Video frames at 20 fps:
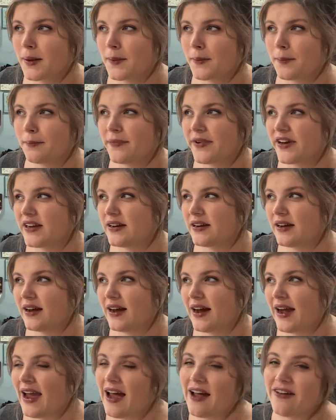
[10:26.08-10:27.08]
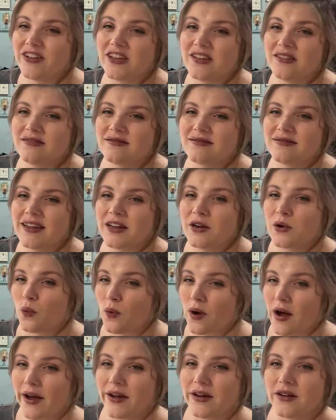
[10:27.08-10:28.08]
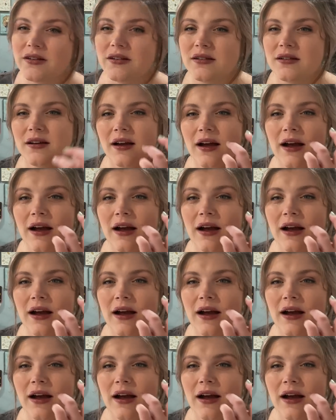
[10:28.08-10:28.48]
but I haven't in a while.